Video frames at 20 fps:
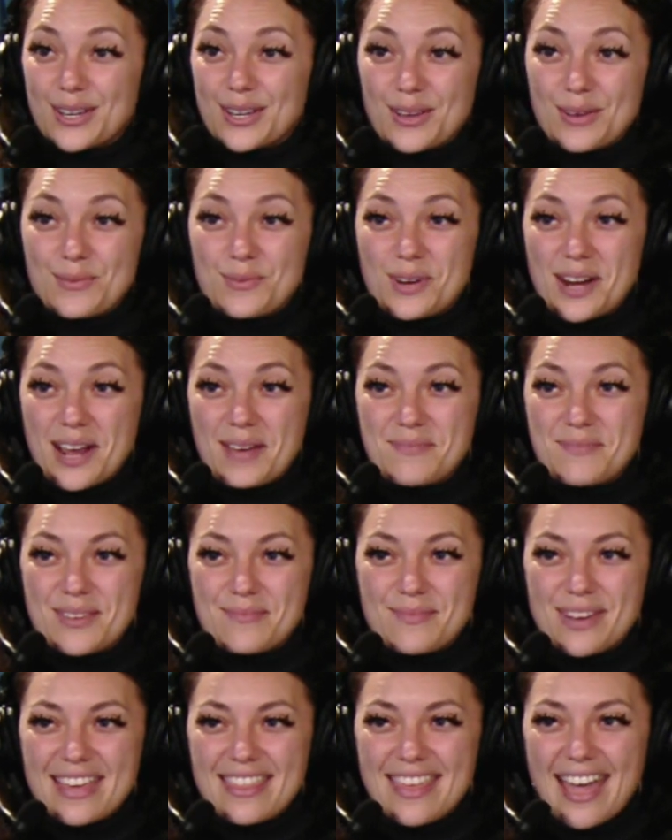And what I mean
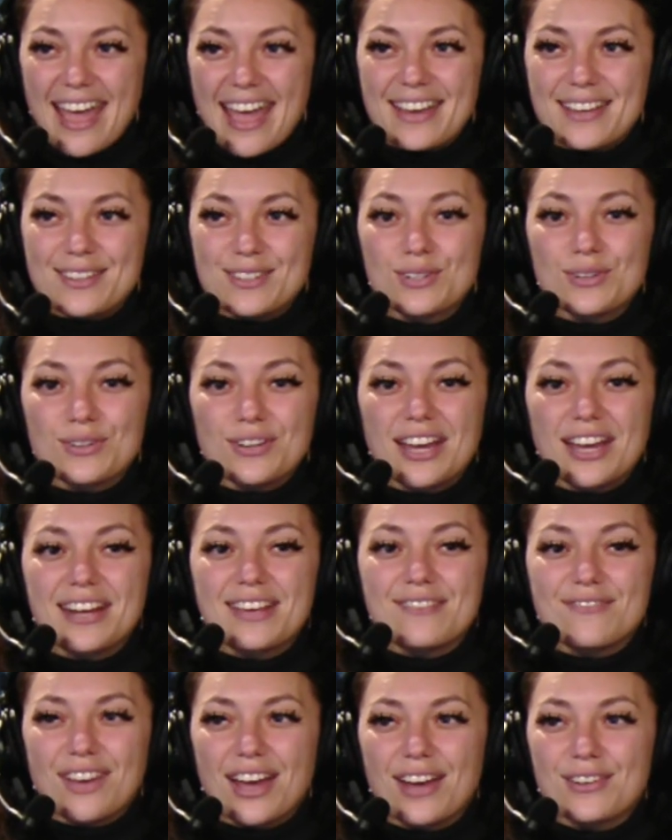by that is
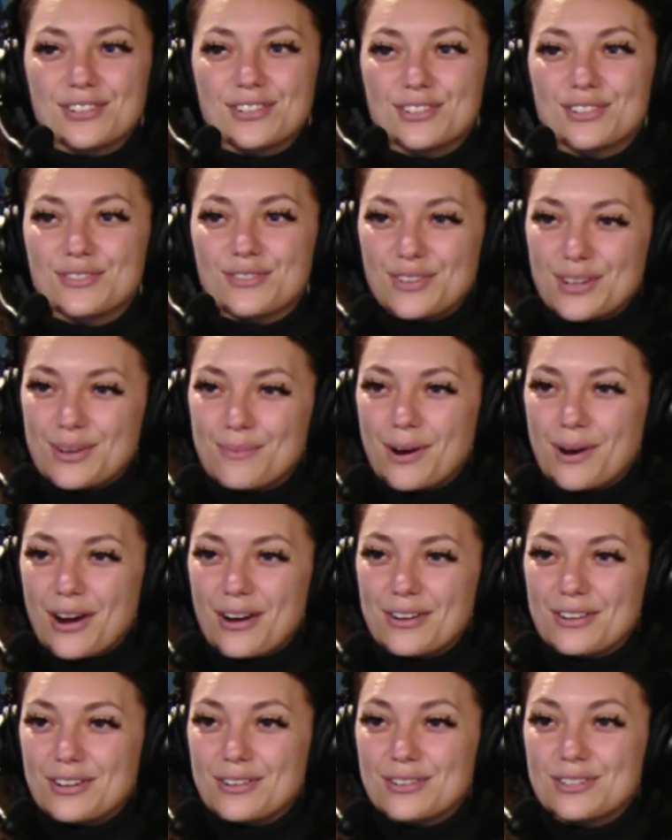creating vouchers for your
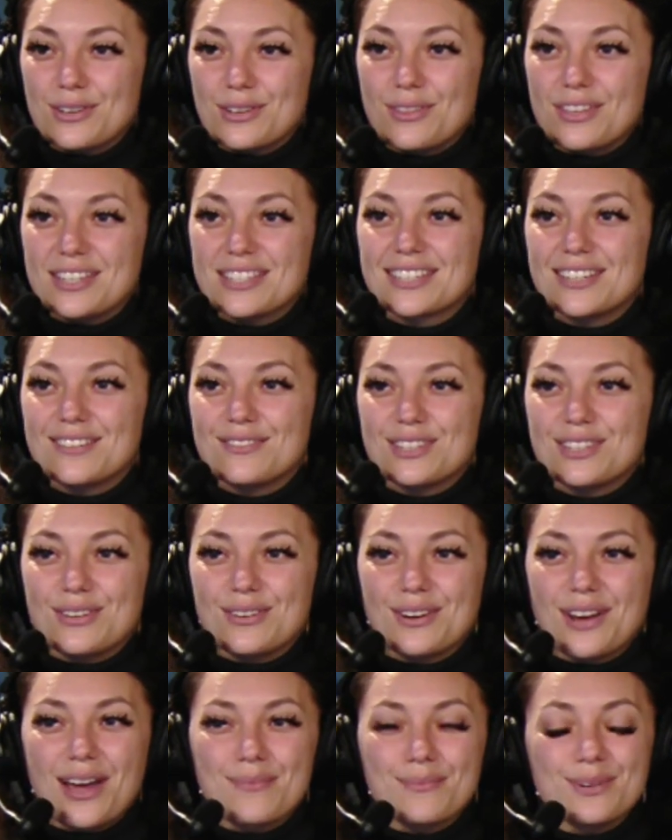partner. So, this gives you
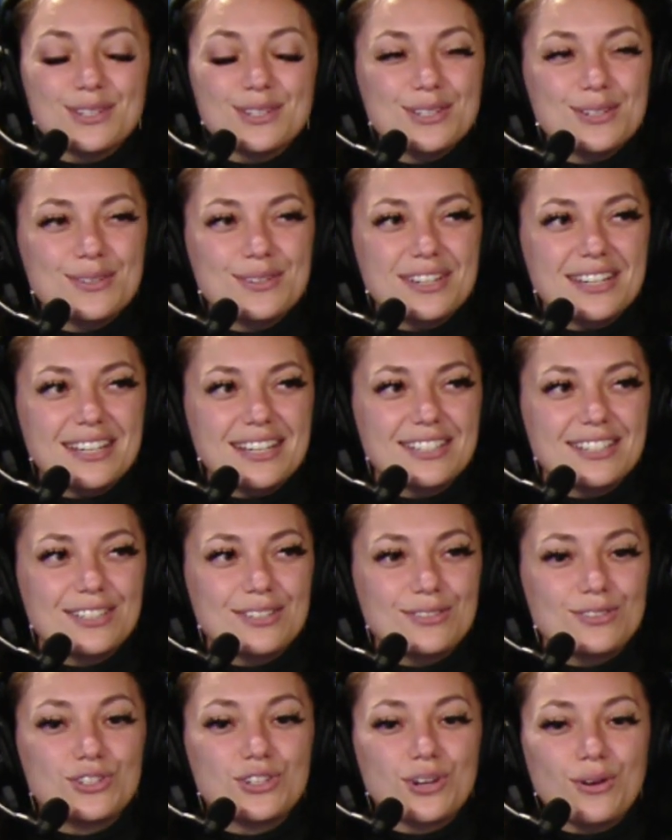an opportunity
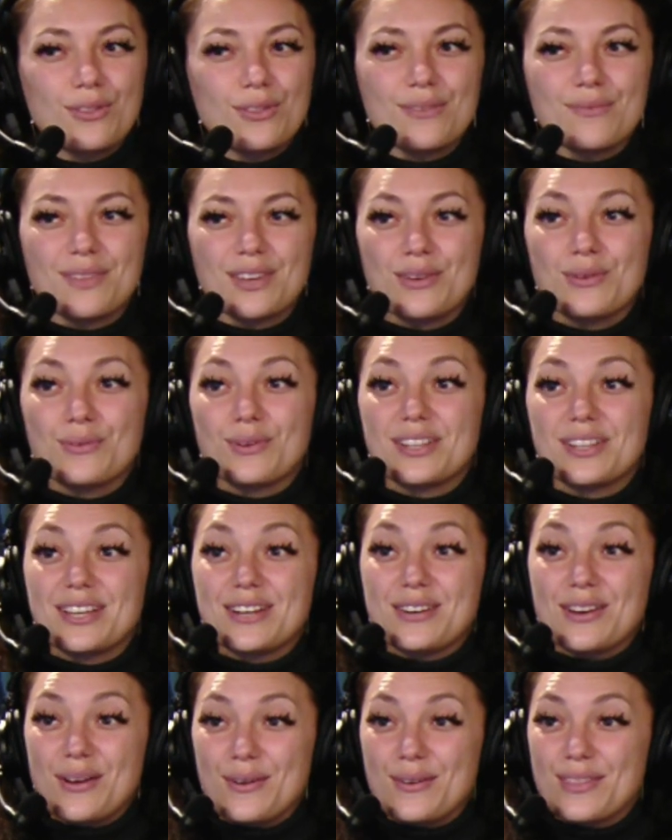to show them that you really
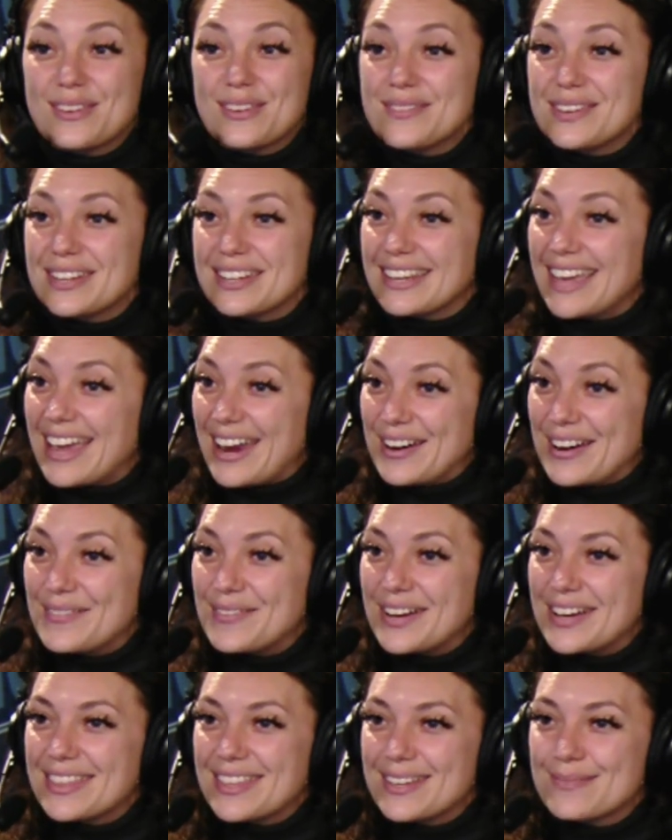know them and care
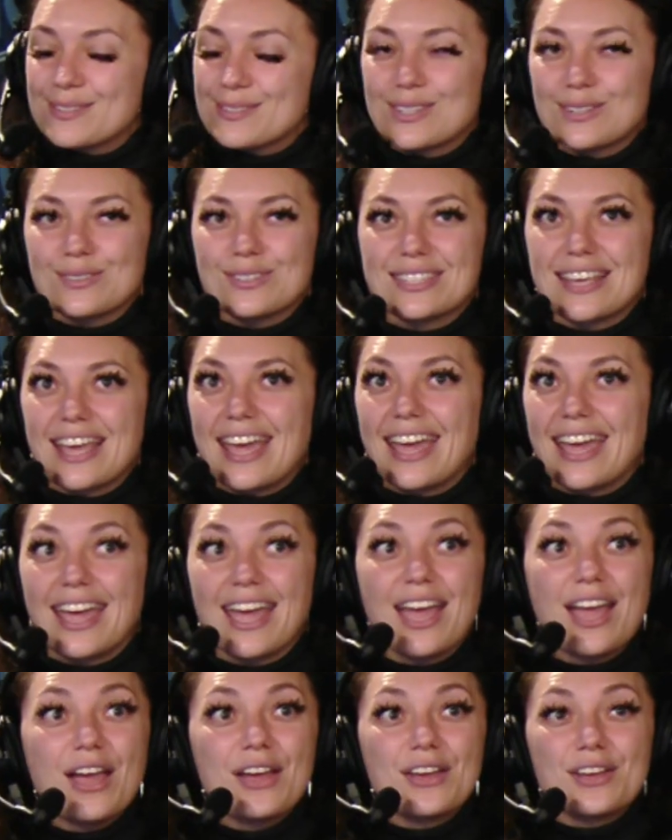about them. So, say
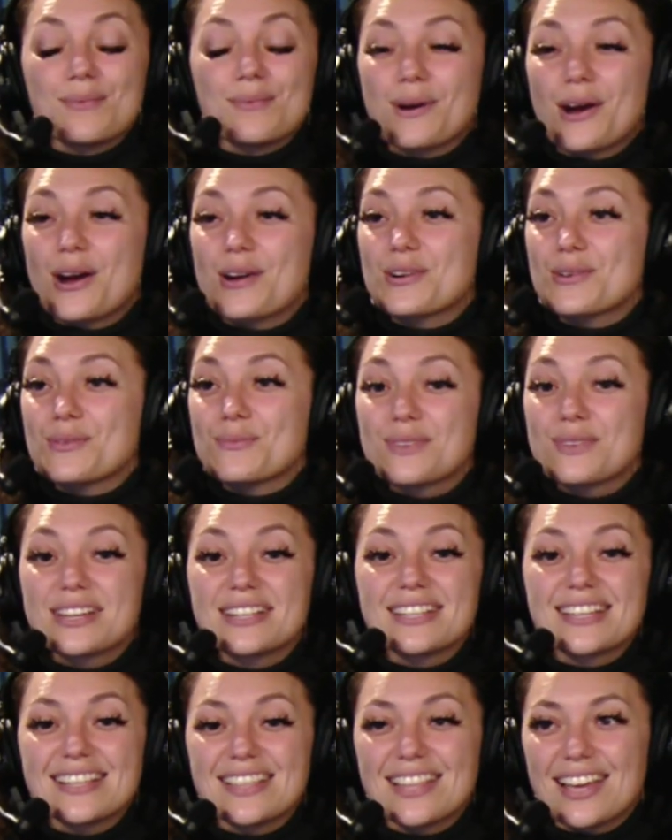your partner
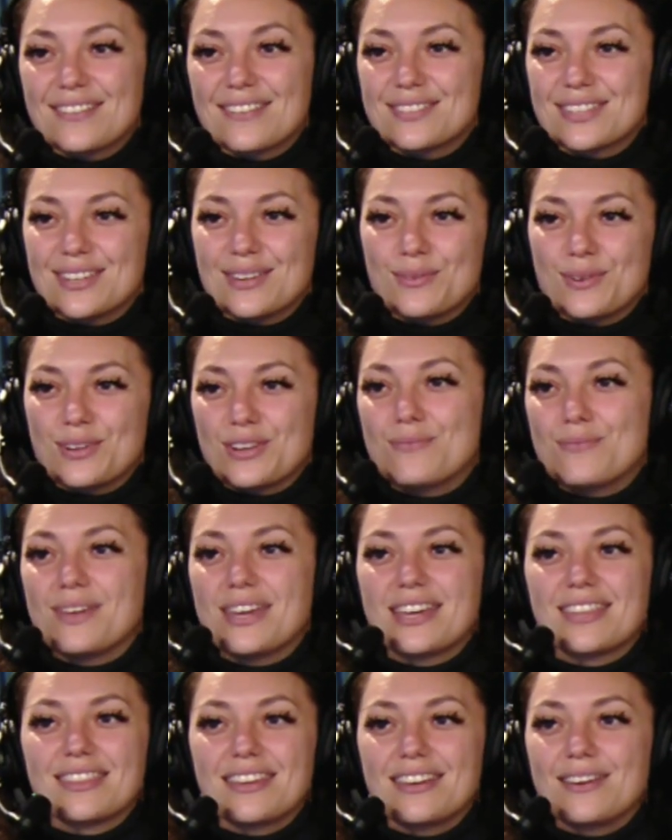really loves it when you
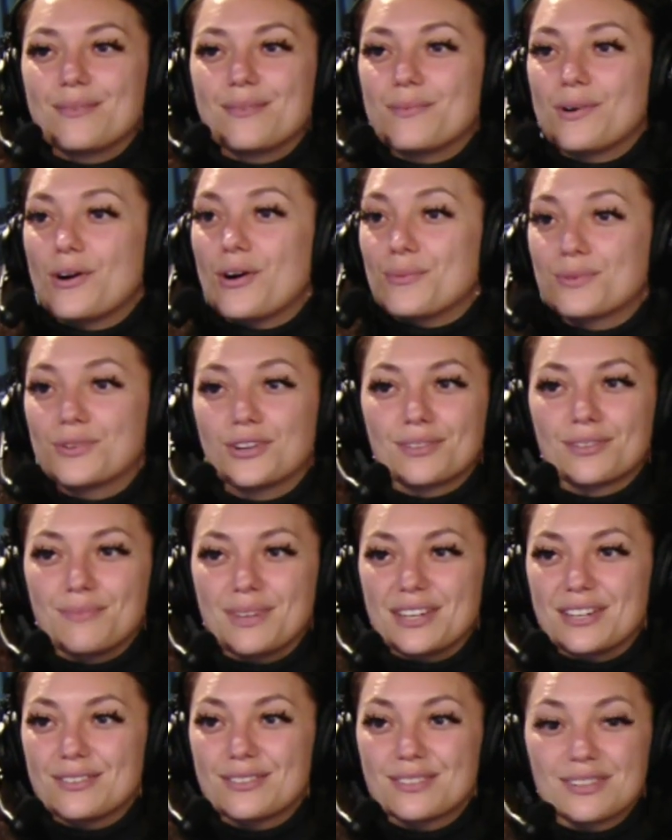make them home cooked
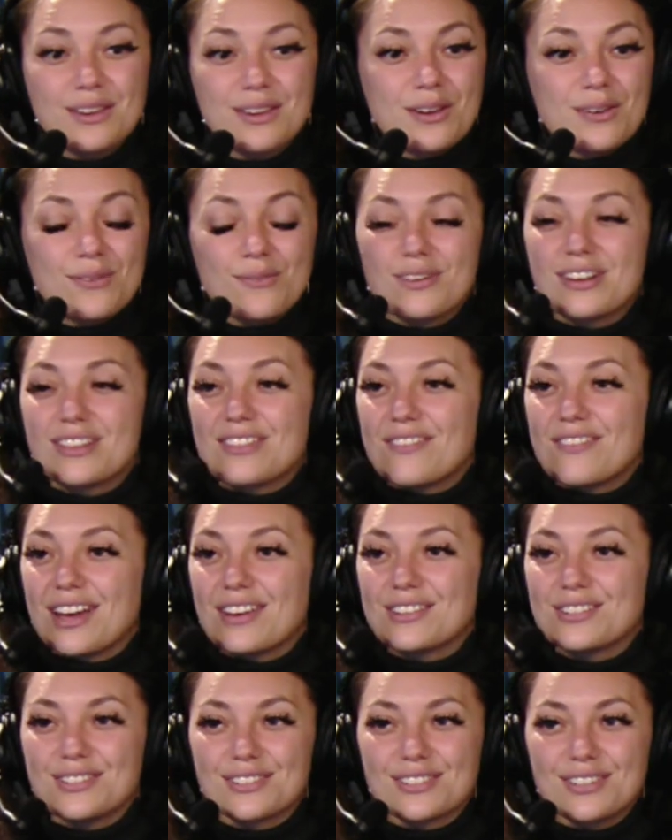meals one of the
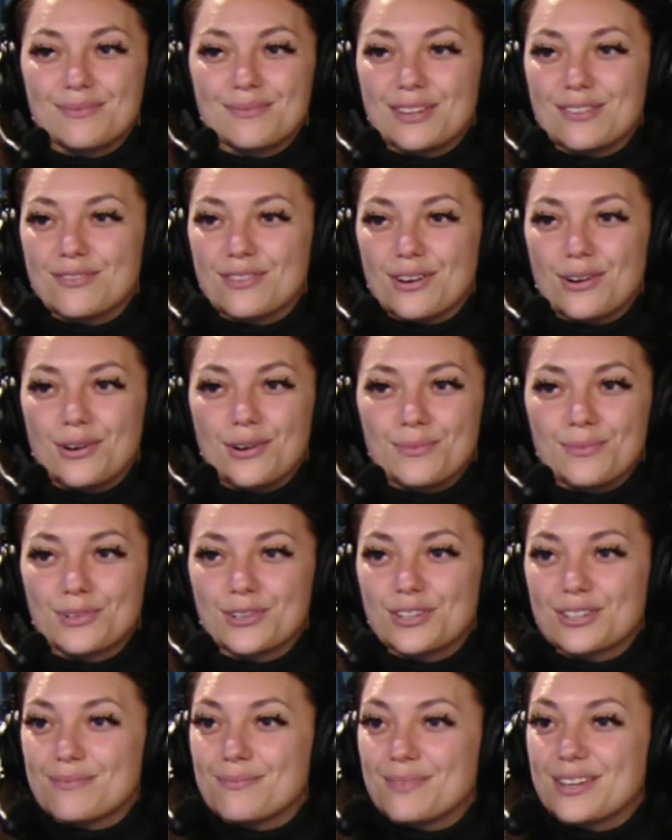vouchers could be for a home
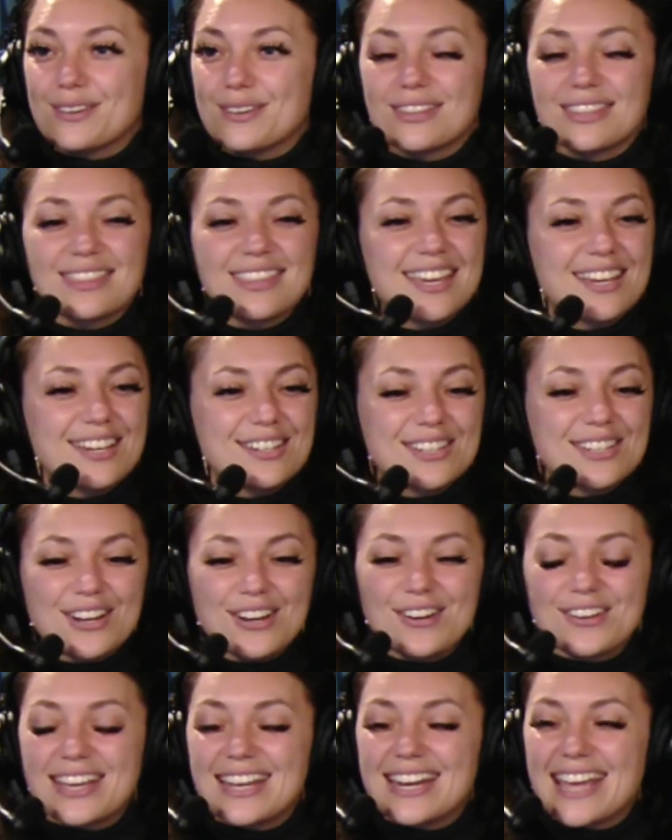cooked meal that they nice. could
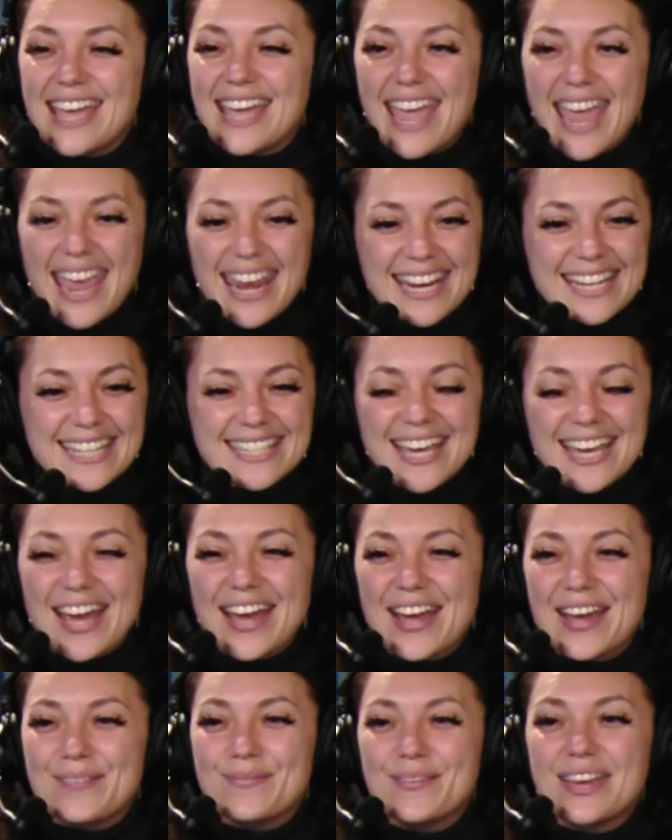turn in at any
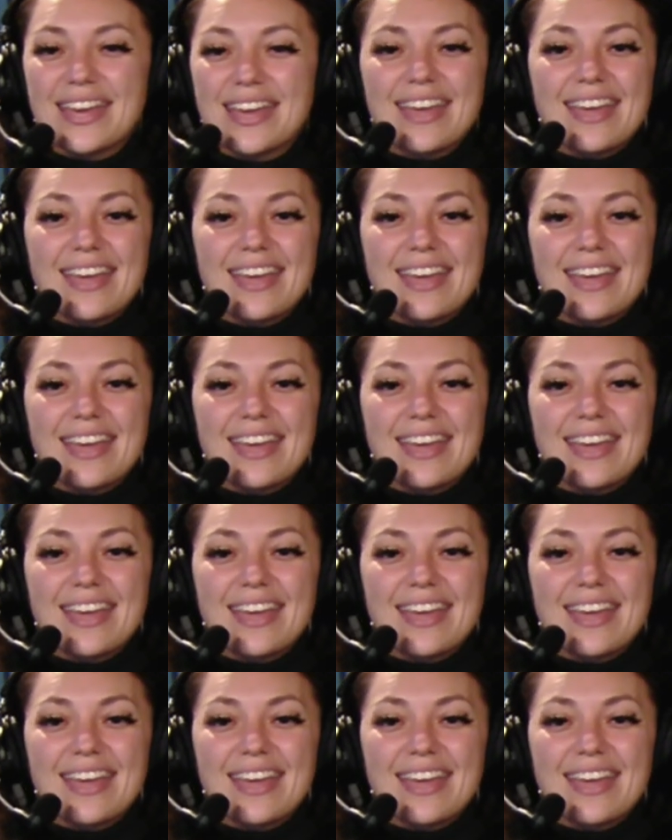time.